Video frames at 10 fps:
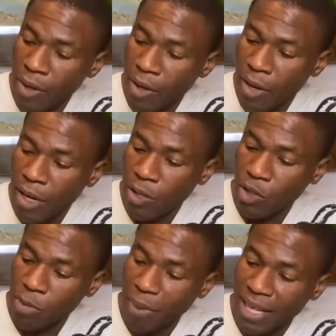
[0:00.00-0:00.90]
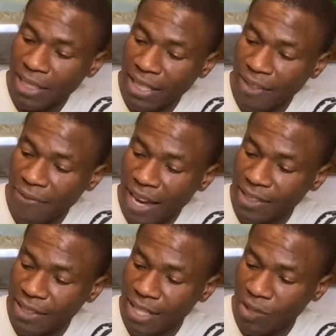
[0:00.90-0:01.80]
And you just basically
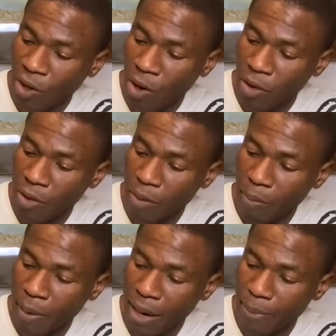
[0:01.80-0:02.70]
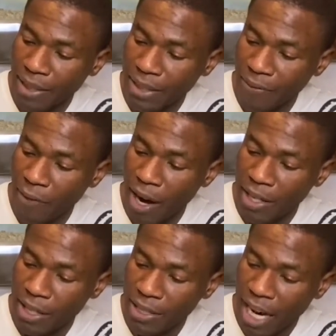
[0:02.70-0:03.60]
fasten this on by basically
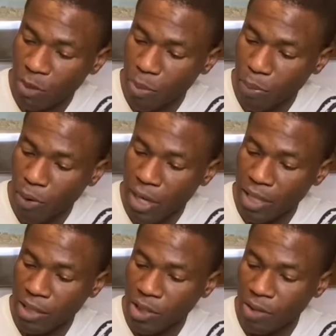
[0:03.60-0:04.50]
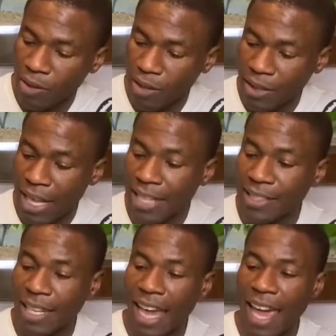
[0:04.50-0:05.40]
finding an attachment point. That's
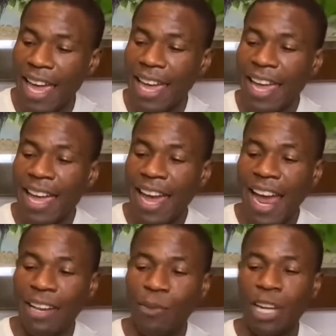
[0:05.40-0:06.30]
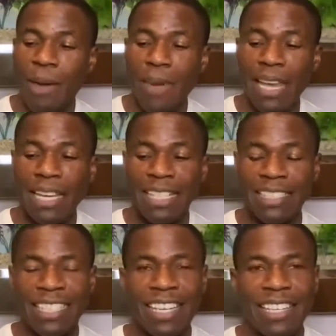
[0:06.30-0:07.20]
it there. And what I mean
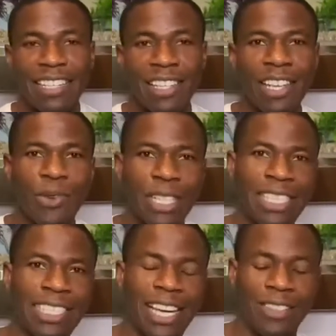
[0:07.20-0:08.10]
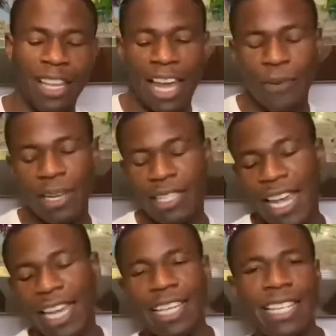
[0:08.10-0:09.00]
is, you know what these girls are like when they're
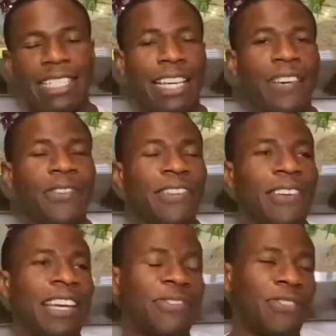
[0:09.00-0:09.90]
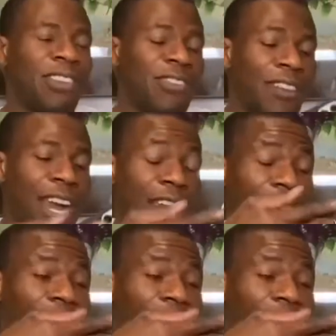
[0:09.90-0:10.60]
taking their selfie, finger through the ring.